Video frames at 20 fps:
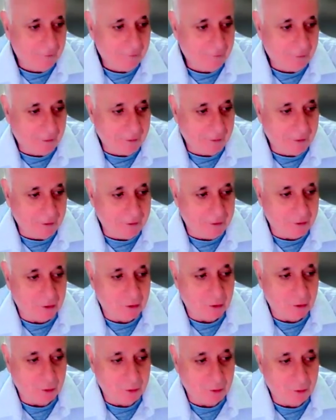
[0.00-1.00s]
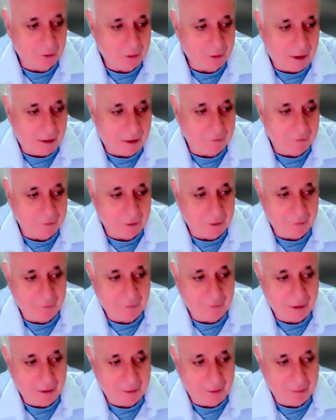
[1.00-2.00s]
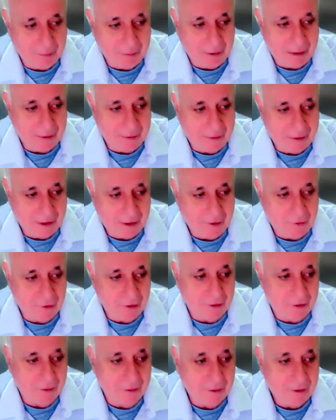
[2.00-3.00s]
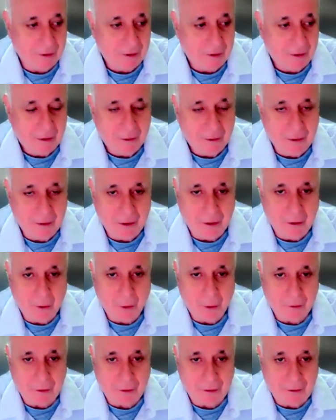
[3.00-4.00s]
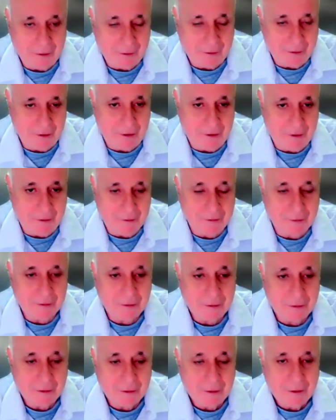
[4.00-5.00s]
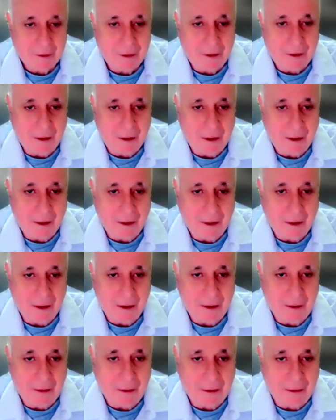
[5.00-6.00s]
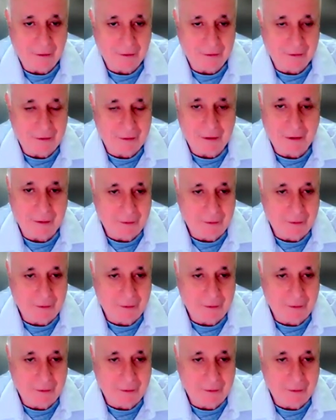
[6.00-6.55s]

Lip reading: very soon after the plantation they caught a disease and just